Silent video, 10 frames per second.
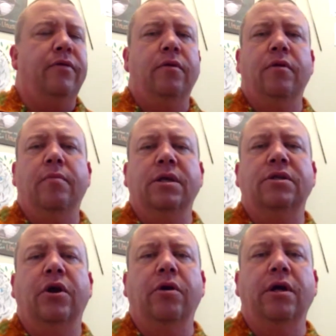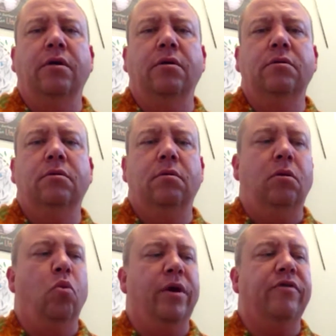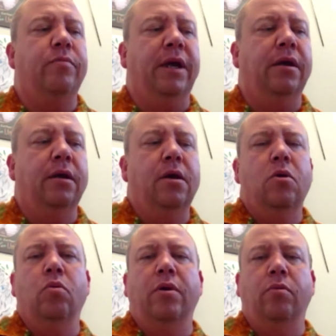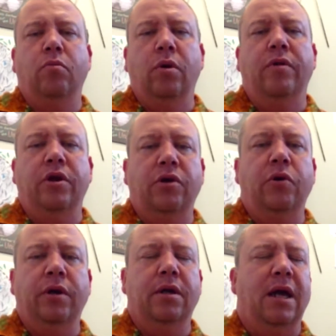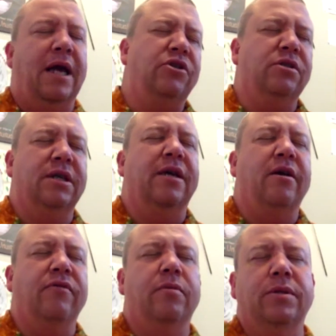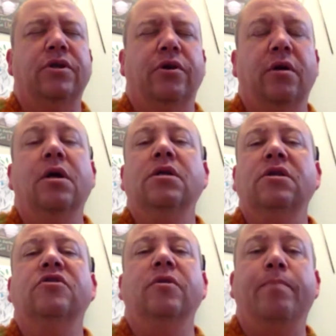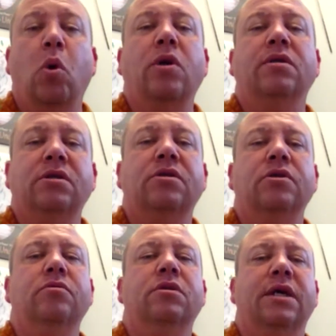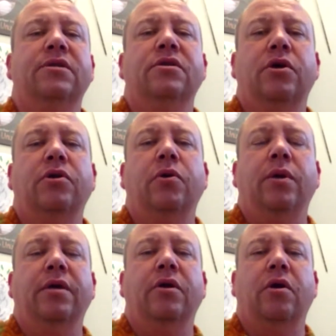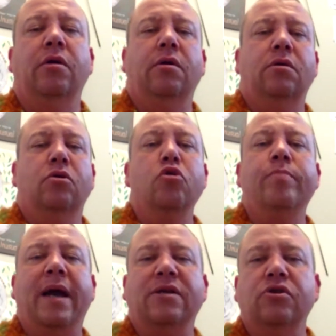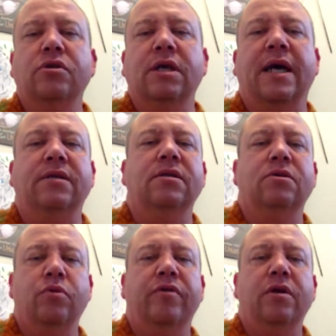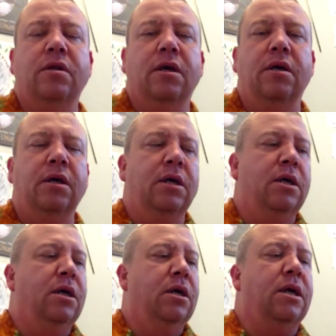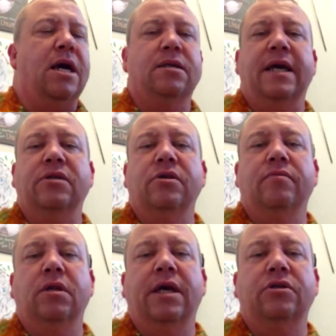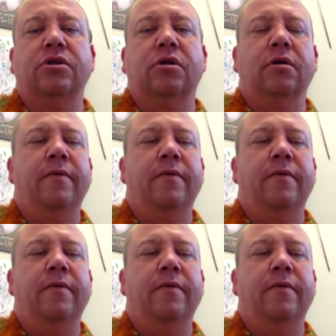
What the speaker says: the material with me when they're doing, I shouldn't say cover the material, to support the students as they're doing their group exercises within the context of the lecture.